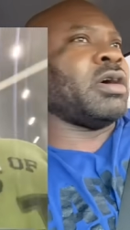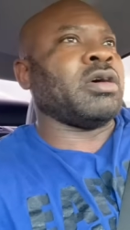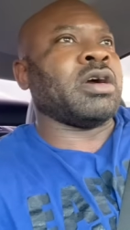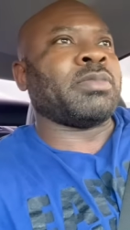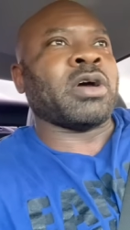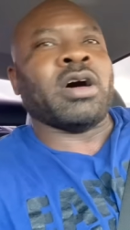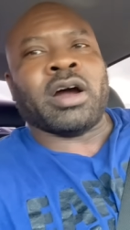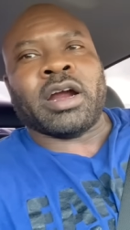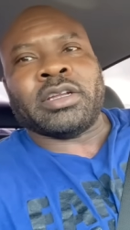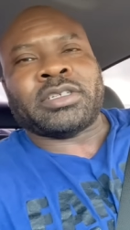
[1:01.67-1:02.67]
armed
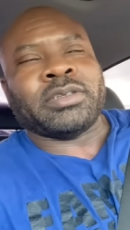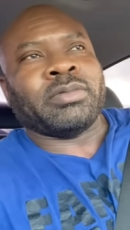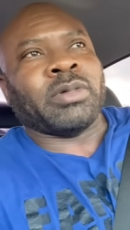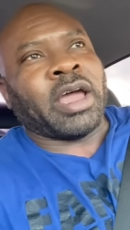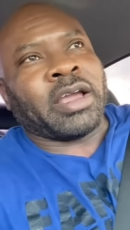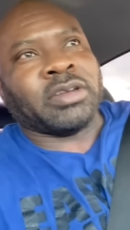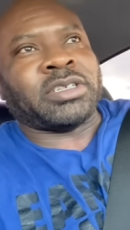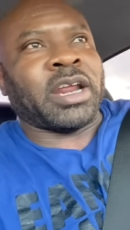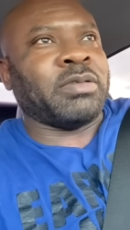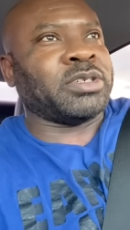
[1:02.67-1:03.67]
guards. Well, I ain't gonna
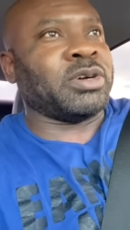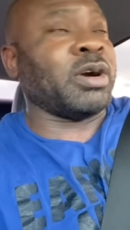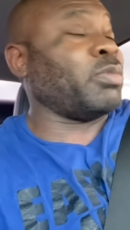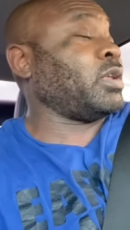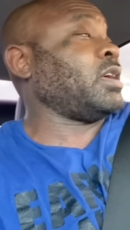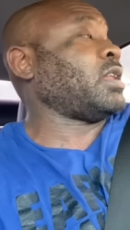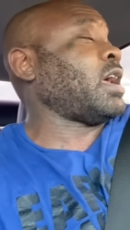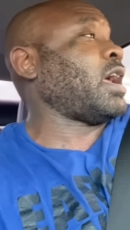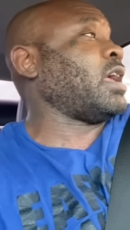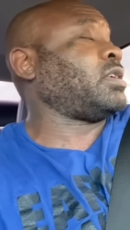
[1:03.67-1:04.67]
say he was armed, but he
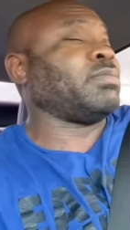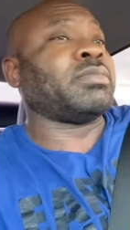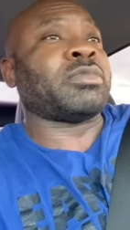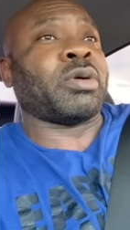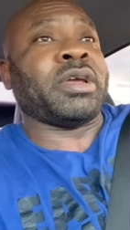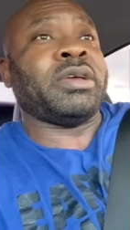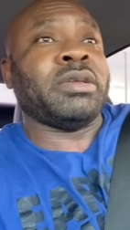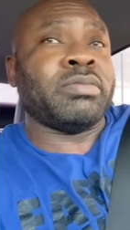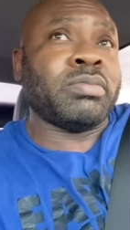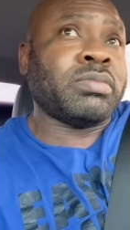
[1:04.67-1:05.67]
had some three